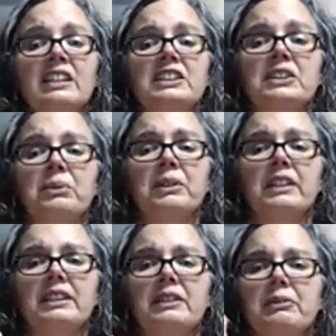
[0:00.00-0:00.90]
So
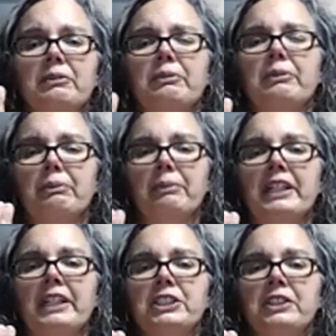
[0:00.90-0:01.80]
really
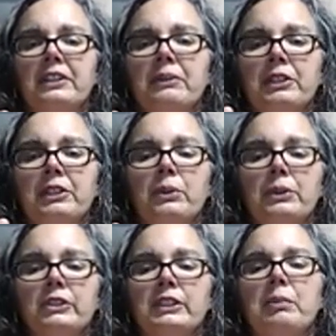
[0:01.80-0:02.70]
making sure that we don't
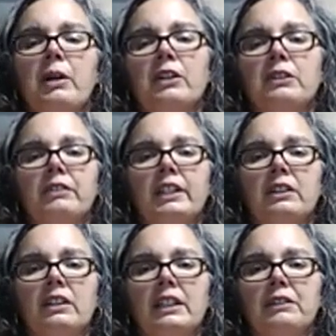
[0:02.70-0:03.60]
use up all our vital
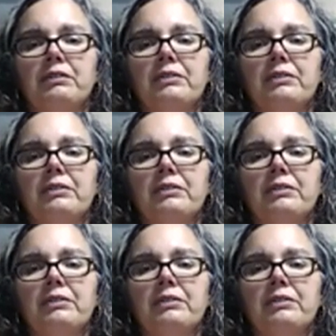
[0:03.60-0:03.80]
life